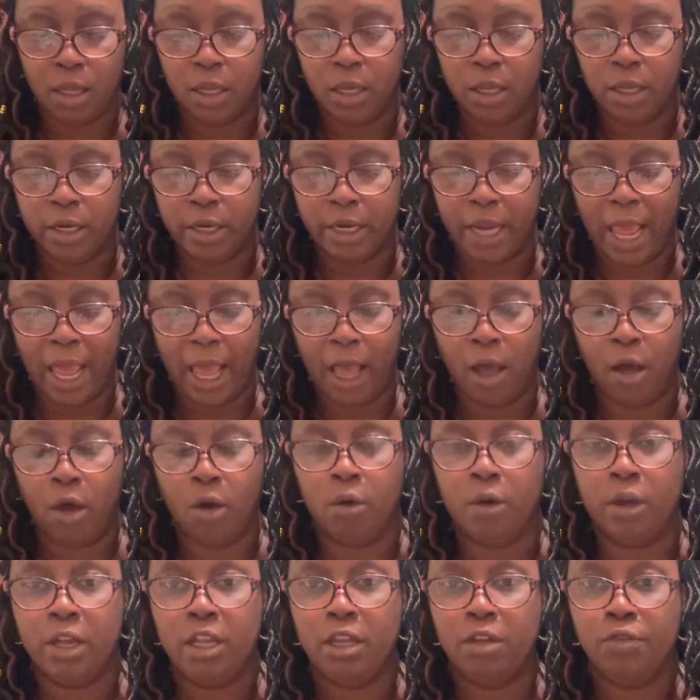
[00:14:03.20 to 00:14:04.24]

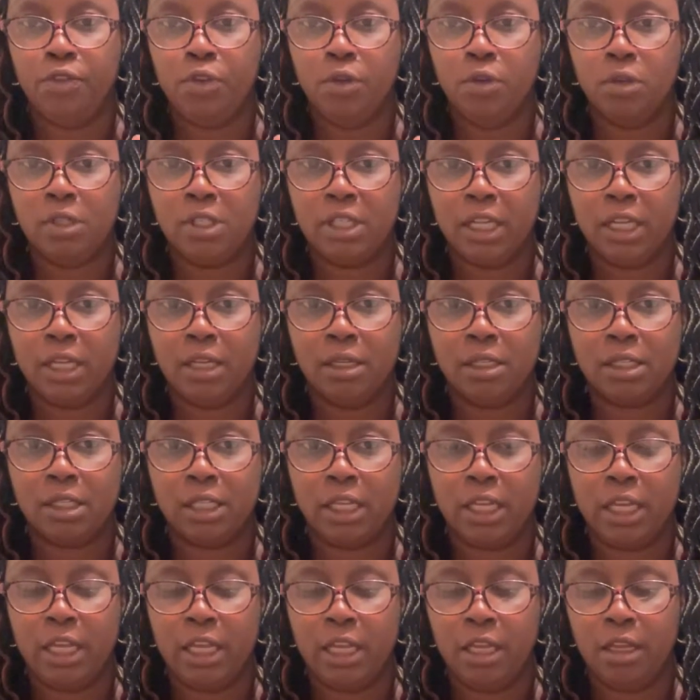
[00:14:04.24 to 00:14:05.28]
now if you
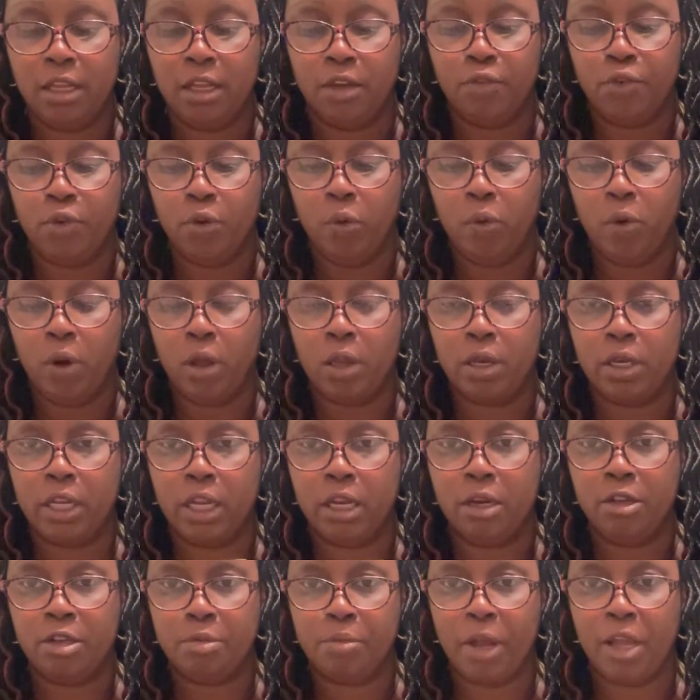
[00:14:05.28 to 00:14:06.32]

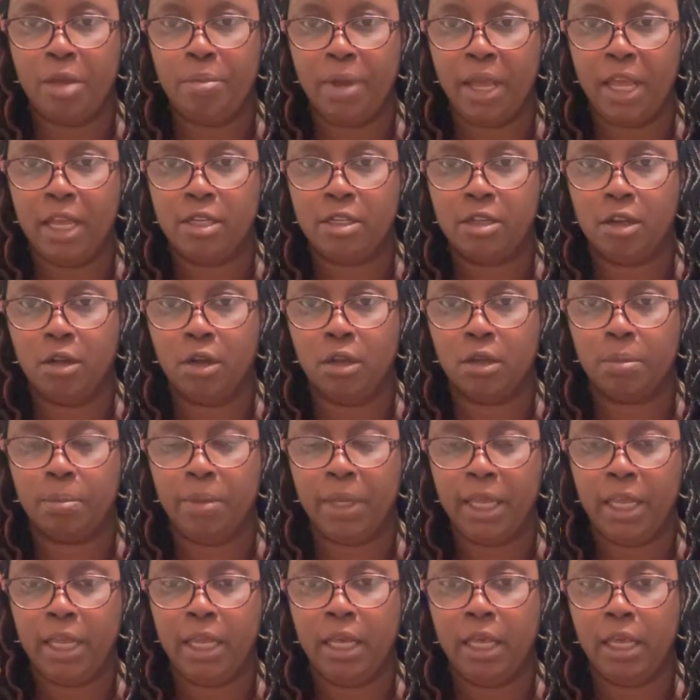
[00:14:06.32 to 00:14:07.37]
didn't spray paint your
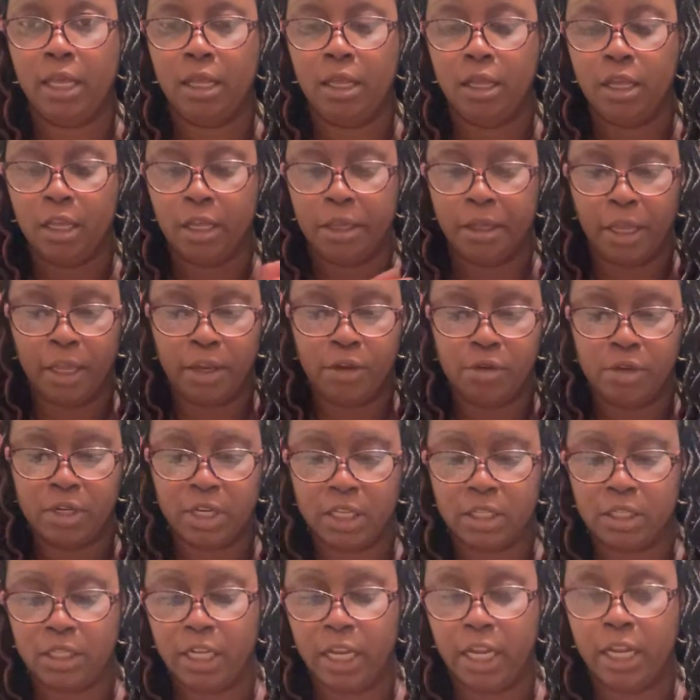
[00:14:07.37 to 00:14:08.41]
pen and you
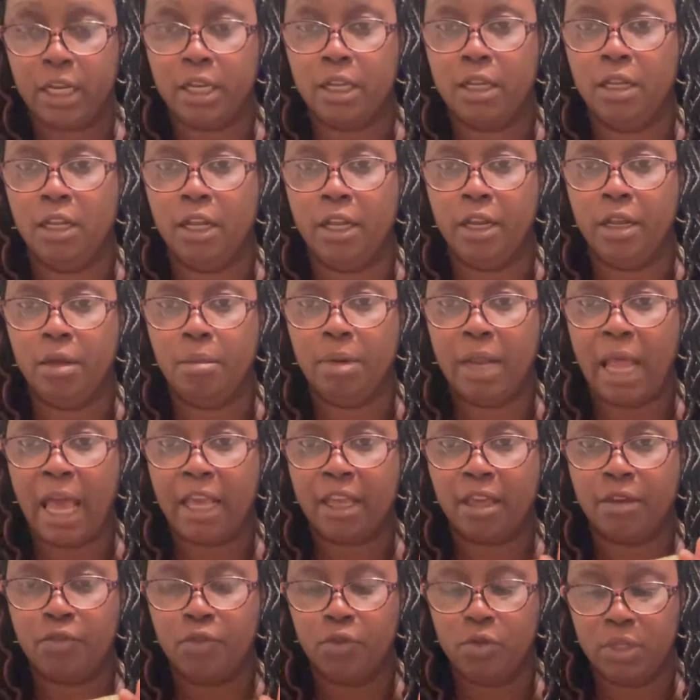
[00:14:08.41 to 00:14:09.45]
just did the glitter in black,
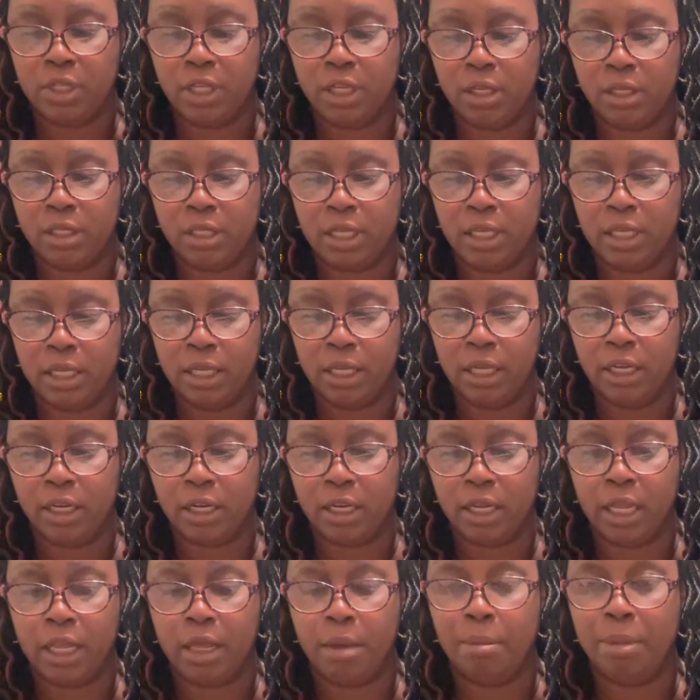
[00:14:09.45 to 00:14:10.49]
if you still see glitter
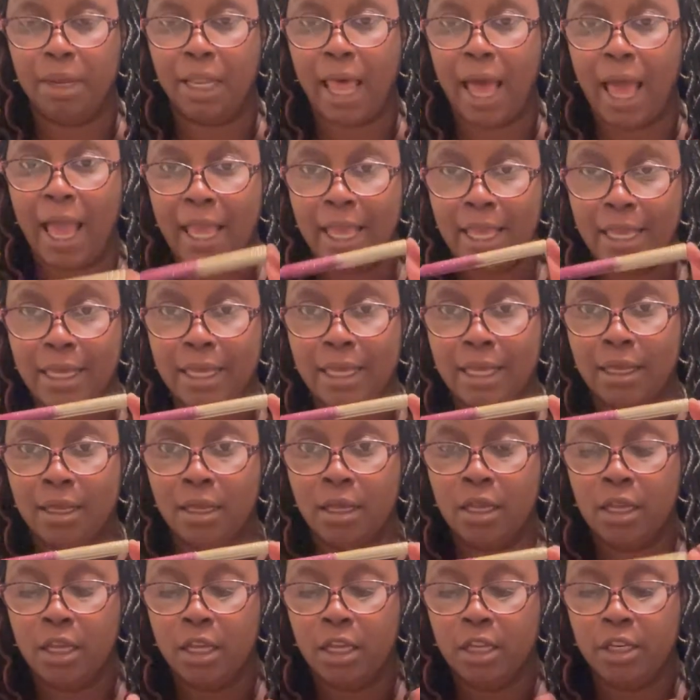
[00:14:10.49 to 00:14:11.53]
in black,
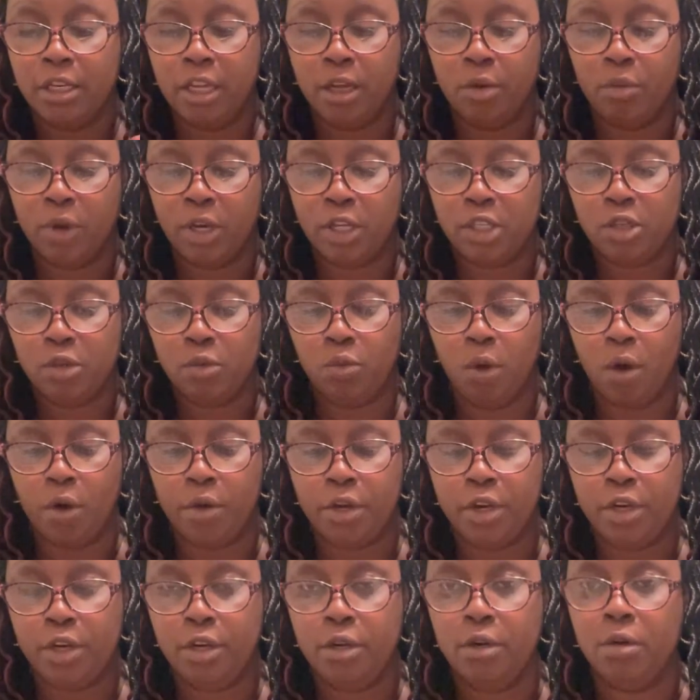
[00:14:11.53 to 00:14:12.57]
then what you want
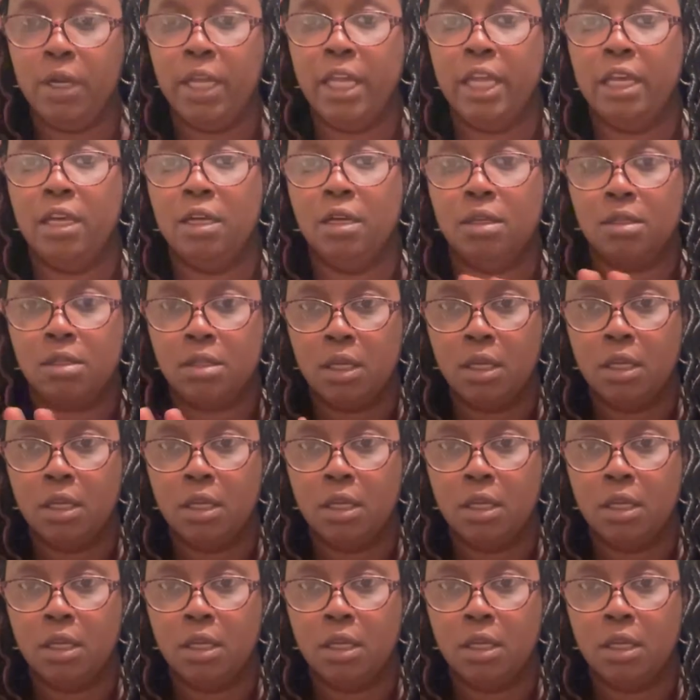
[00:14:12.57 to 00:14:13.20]
to do is